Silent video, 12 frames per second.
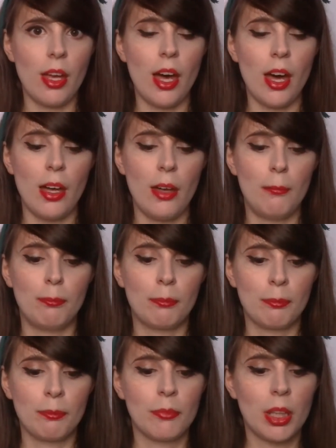
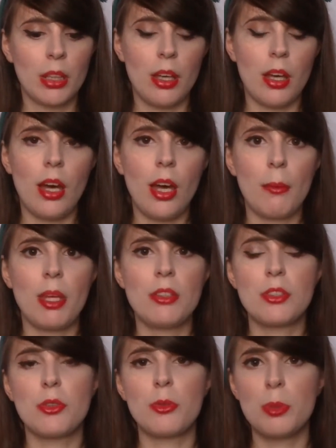I went
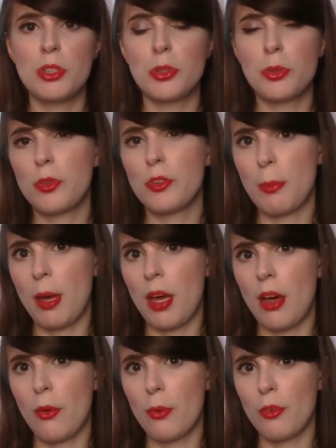to almost all of
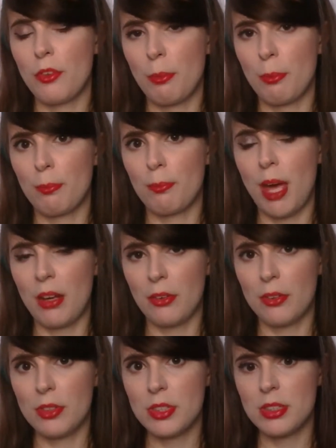the
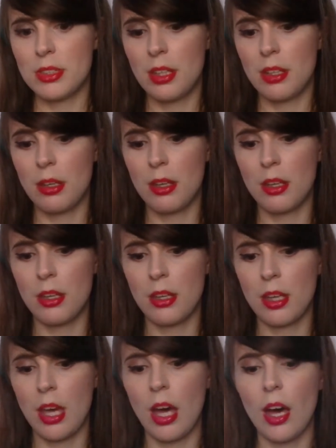panels.
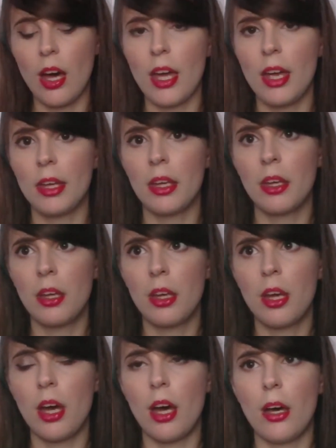I
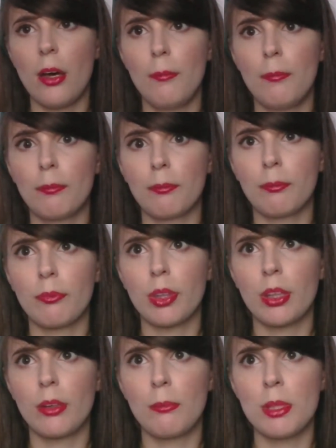
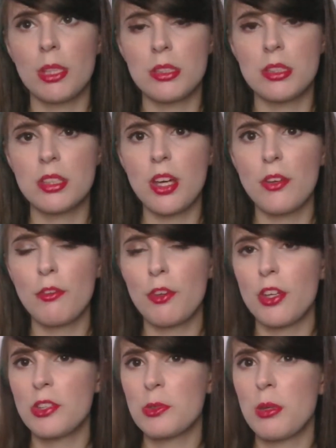missed the start of the
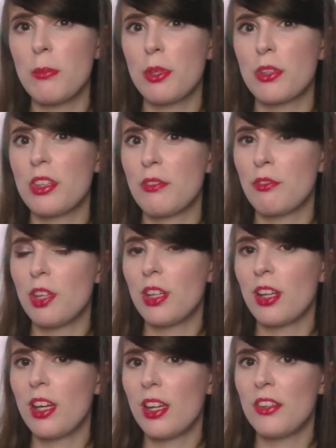first one because I didn't
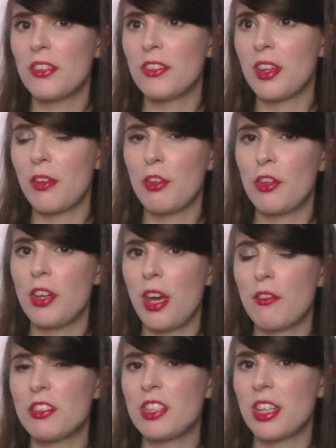realise that if you didn't
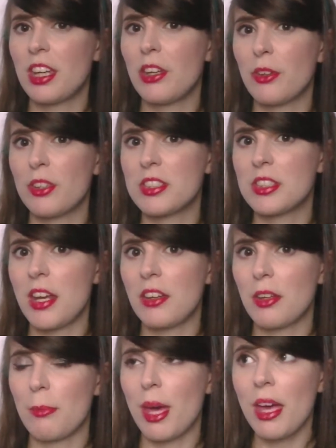have a ticket you could stand
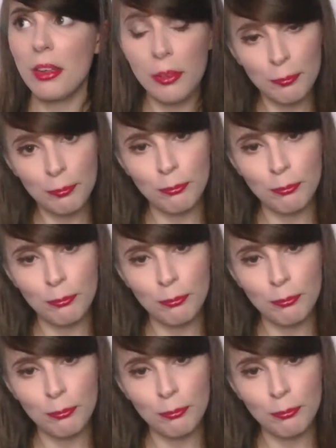at the back.